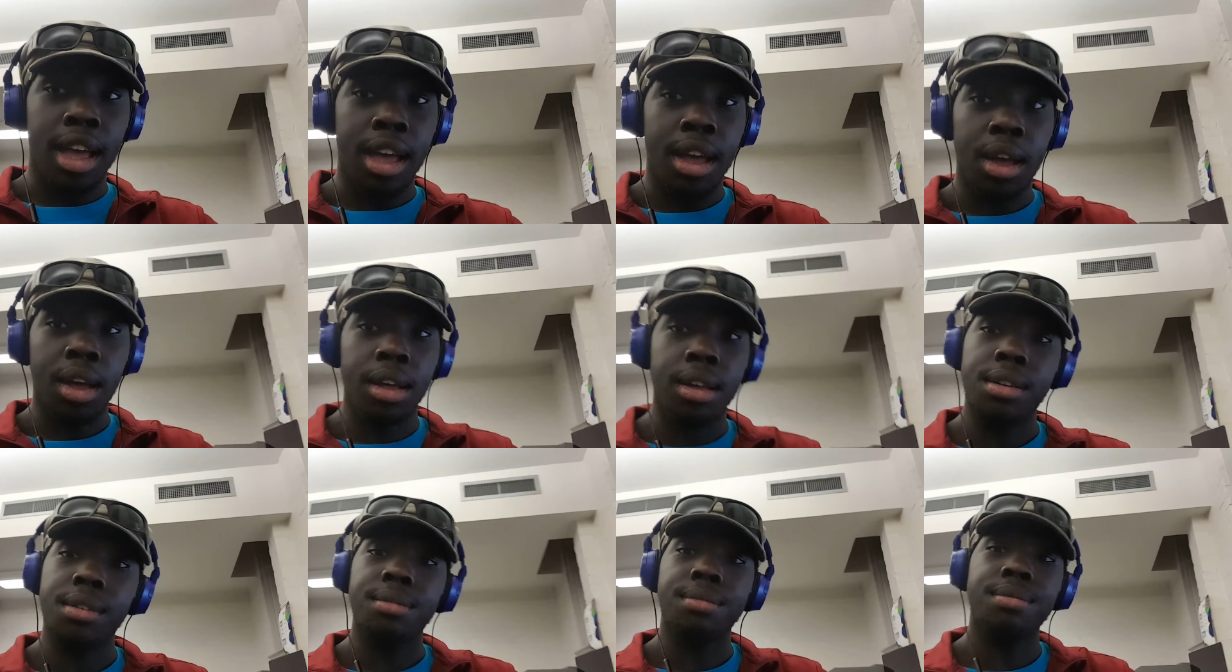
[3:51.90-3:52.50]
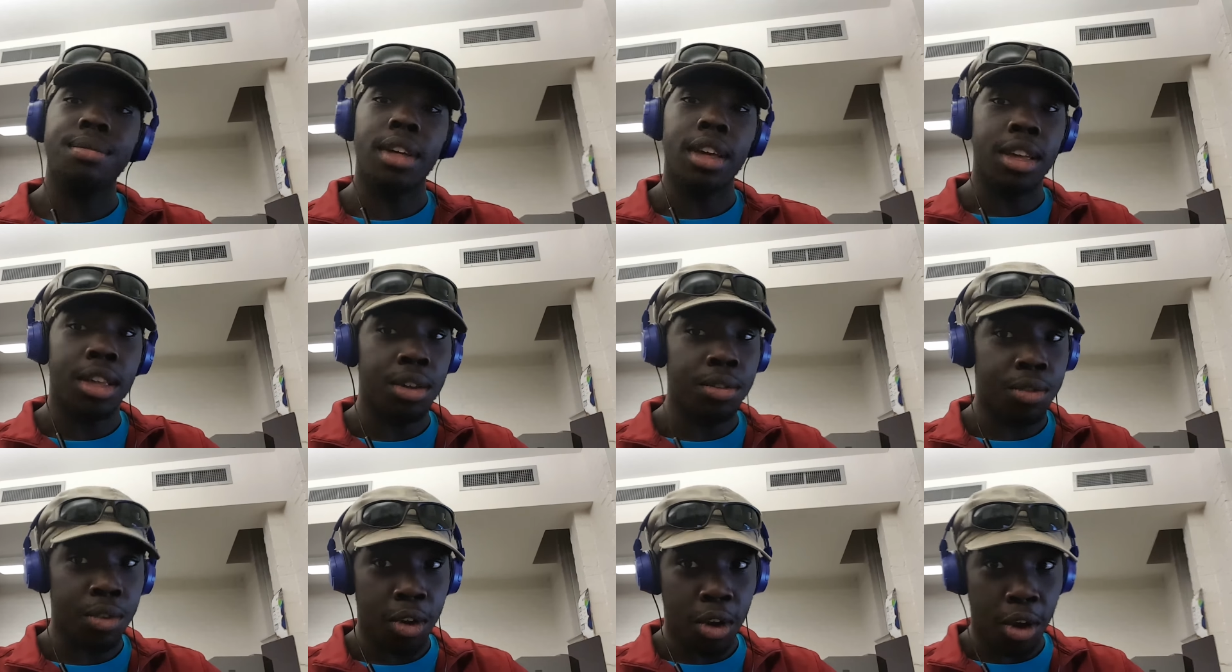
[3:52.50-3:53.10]
uh, thank
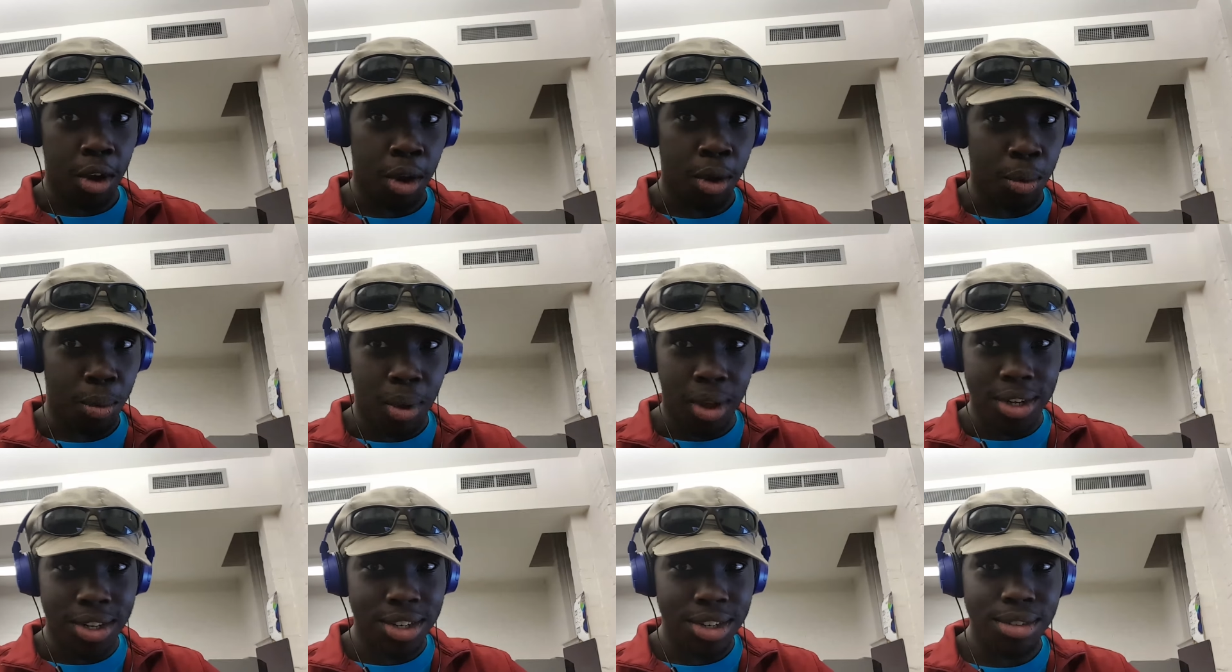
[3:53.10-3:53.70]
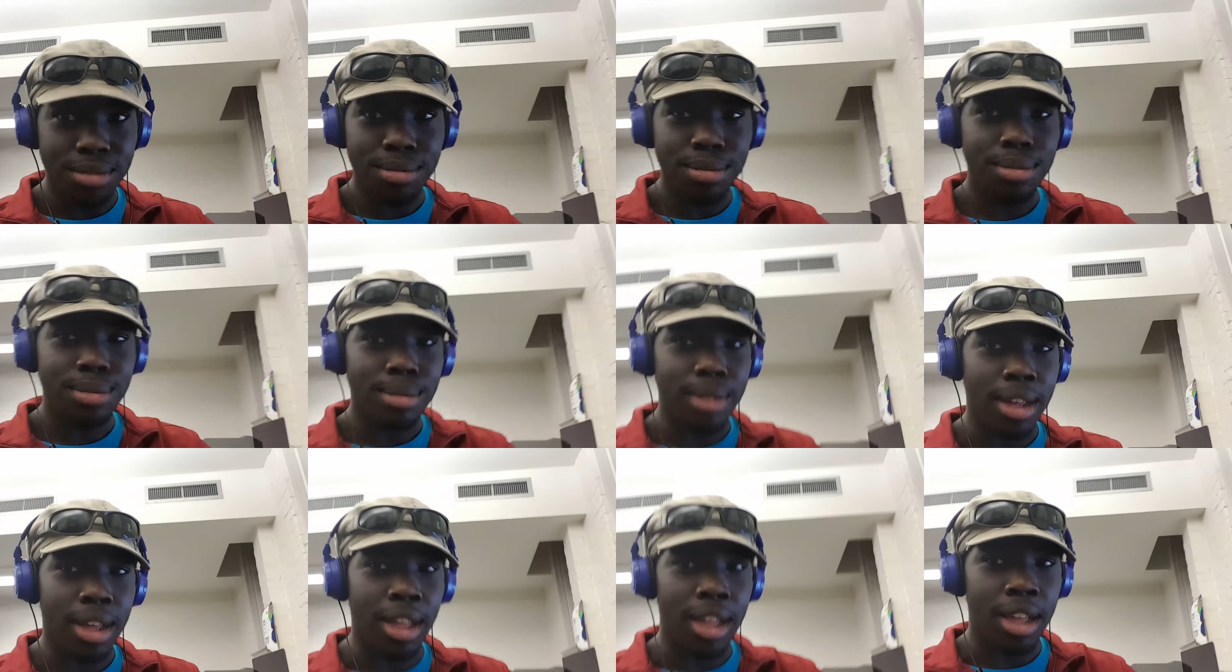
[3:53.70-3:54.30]
you for watching.
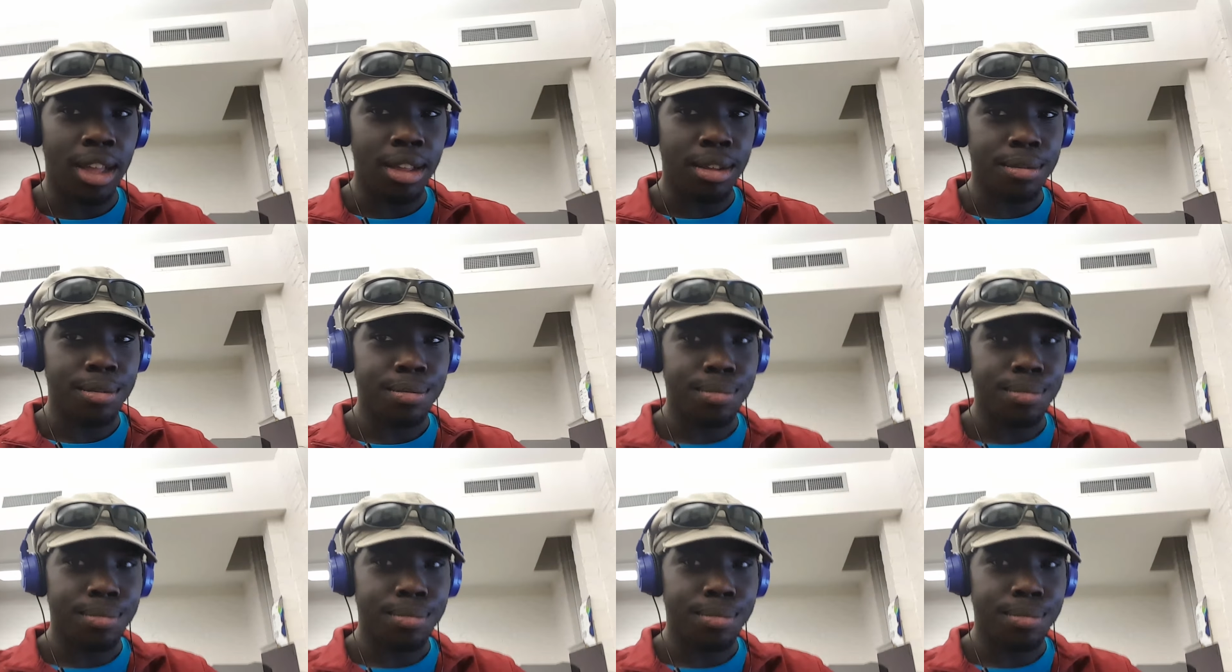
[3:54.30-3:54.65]
Uh,